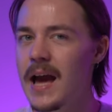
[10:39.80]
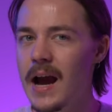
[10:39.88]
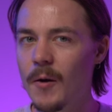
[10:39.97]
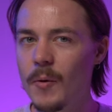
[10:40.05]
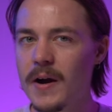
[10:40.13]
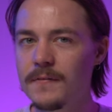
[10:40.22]

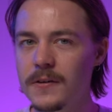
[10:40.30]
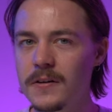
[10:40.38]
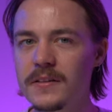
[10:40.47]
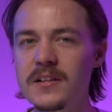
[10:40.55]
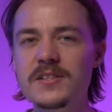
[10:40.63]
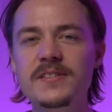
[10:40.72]
However,
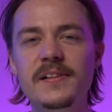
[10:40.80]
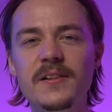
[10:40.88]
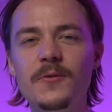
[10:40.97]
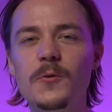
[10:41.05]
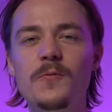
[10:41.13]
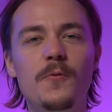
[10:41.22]
there's still
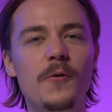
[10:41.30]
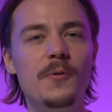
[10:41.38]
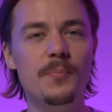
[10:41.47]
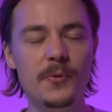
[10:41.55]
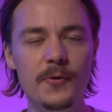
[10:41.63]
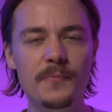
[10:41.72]
room for
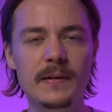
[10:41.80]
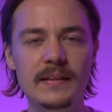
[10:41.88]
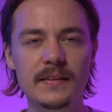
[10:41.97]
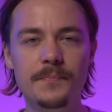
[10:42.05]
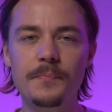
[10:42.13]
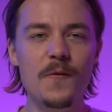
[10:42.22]
improvement.
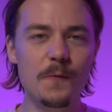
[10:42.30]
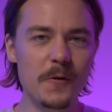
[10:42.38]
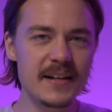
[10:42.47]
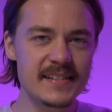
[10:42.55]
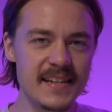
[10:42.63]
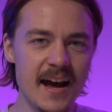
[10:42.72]
For
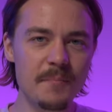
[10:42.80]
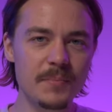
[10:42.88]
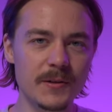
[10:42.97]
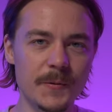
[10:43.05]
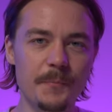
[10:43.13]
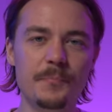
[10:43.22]

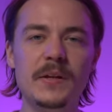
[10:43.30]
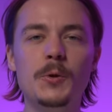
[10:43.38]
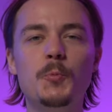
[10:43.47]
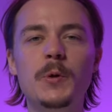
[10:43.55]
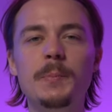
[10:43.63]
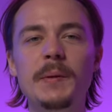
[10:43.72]
example,
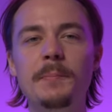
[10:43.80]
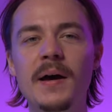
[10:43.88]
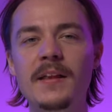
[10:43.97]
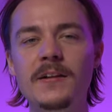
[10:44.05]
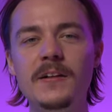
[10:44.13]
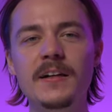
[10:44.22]
it would be
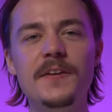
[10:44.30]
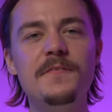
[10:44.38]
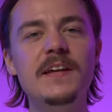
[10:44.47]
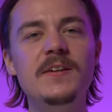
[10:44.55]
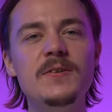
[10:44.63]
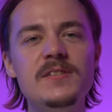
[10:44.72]
better if
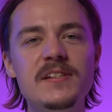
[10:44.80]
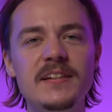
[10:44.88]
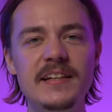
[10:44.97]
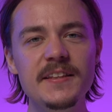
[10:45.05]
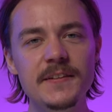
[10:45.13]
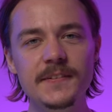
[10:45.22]
the user
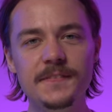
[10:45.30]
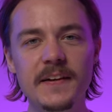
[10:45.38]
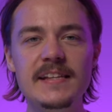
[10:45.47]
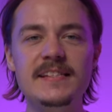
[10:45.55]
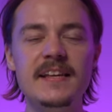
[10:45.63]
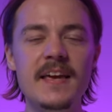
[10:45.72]

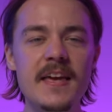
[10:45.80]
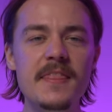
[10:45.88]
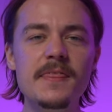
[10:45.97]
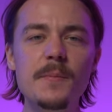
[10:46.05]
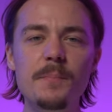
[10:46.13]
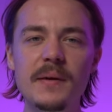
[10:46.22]
interface hid
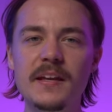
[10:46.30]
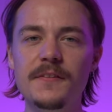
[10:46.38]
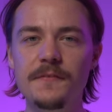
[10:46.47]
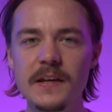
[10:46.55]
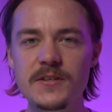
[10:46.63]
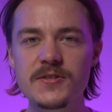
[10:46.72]
the paid
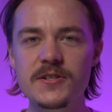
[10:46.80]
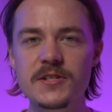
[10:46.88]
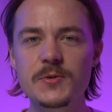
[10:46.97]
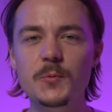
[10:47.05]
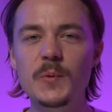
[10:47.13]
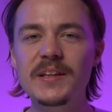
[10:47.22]

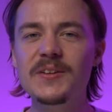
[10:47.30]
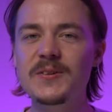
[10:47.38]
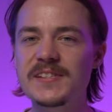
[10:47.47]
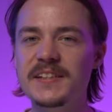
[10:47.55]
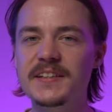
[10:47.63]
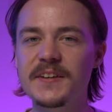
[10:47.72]
features when
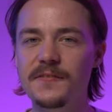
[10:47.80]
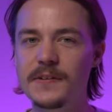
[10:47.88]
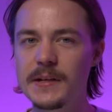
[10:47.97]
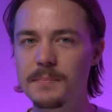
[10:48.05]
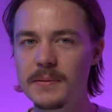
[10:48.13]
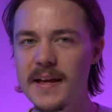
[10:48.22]
using the
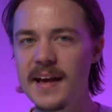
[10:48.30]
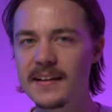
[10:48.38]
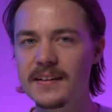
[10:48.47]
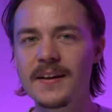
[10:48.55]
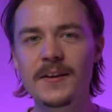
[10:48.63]
free plan,